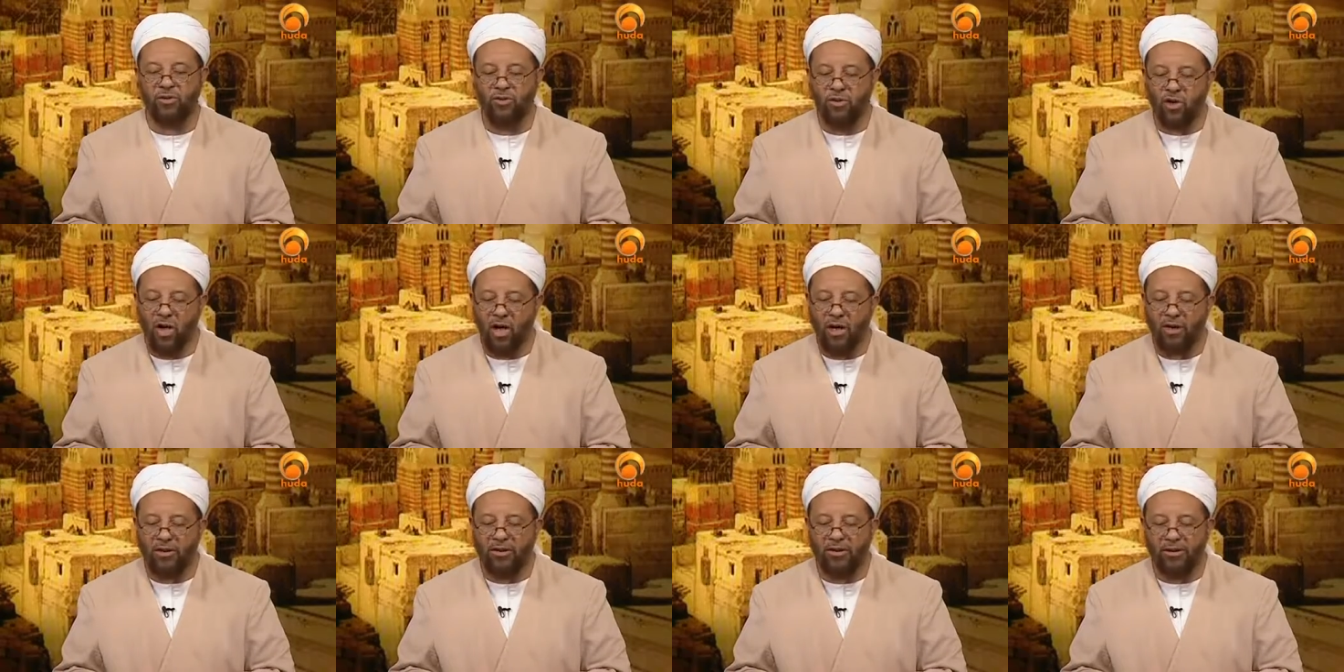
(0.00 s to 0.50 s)

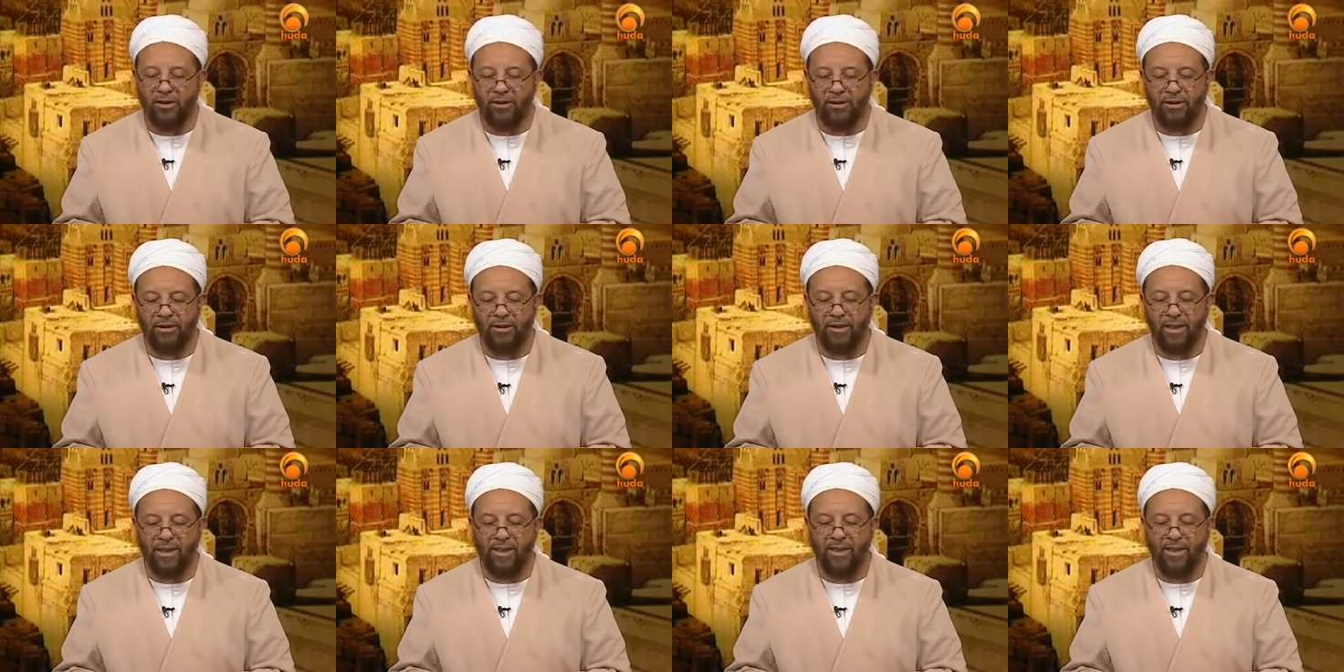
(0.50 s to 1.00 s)

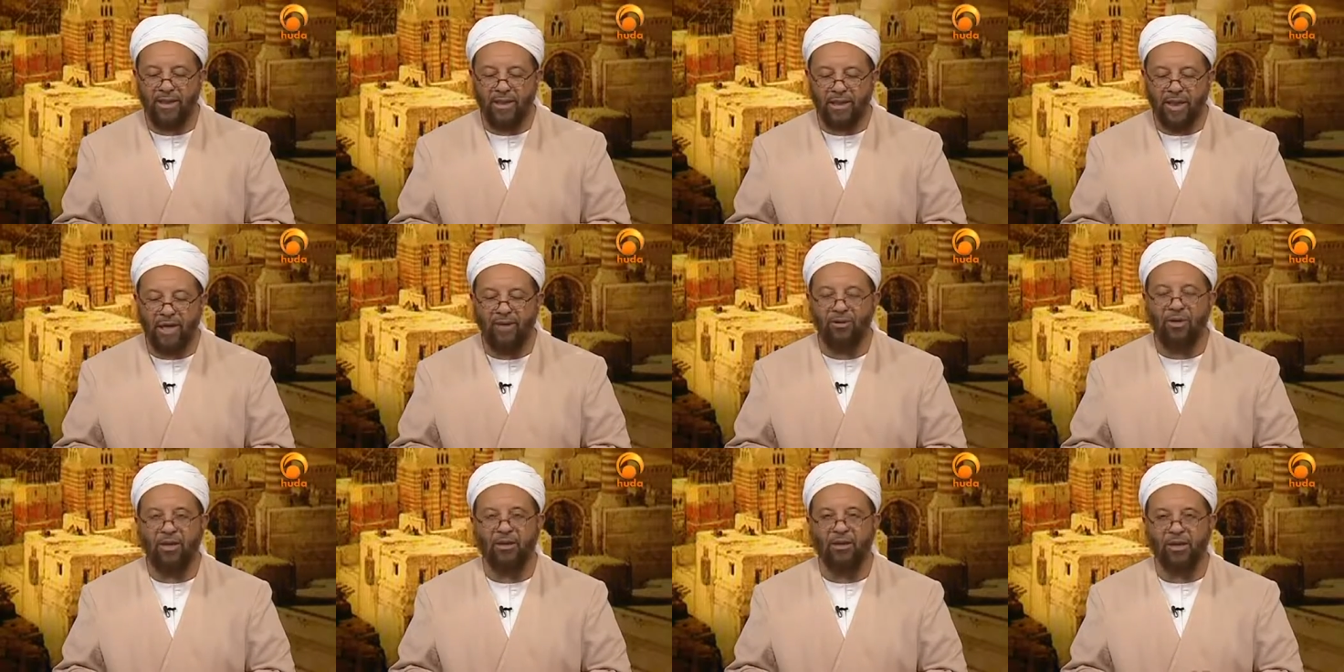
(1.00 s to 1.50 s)
doctors, and
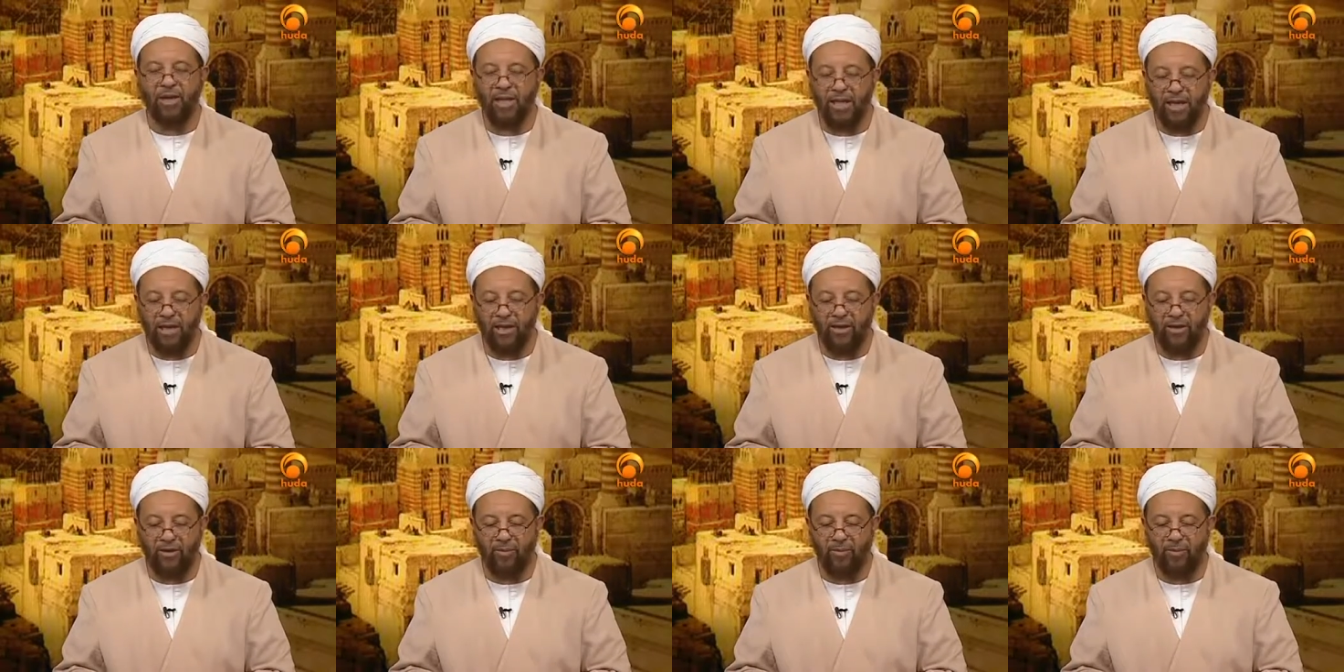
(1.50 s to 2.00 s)
clerics
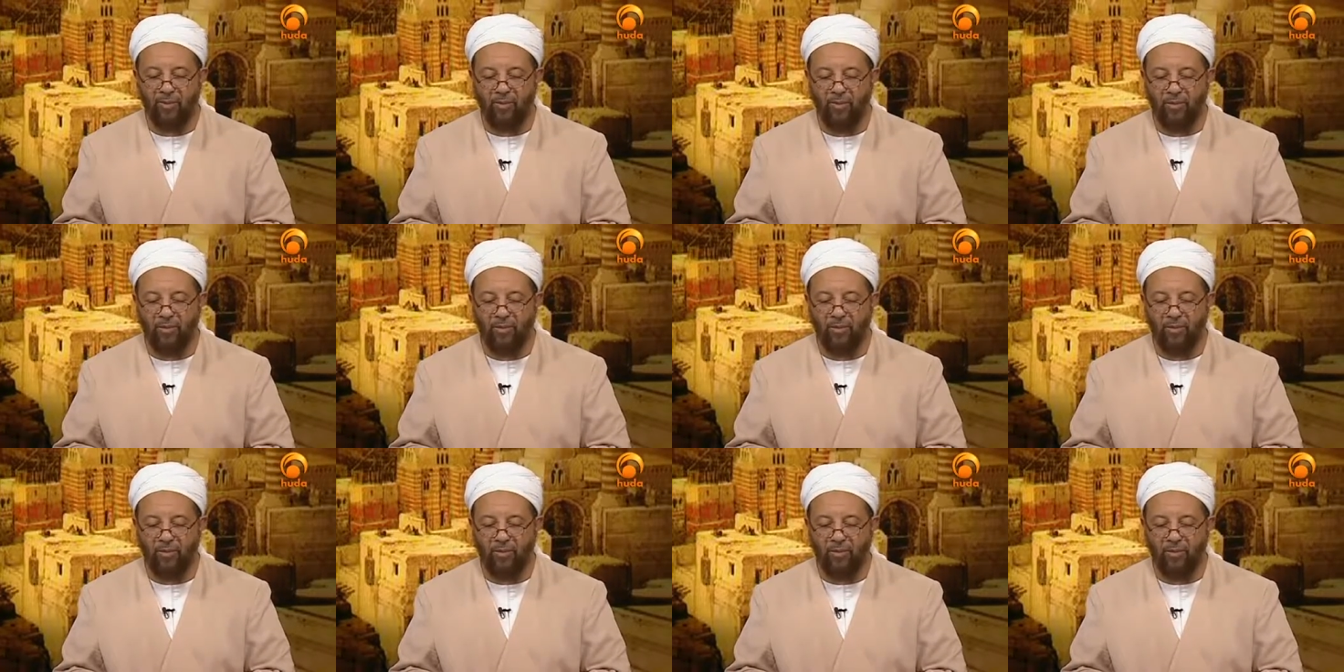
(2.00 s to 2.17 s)
here,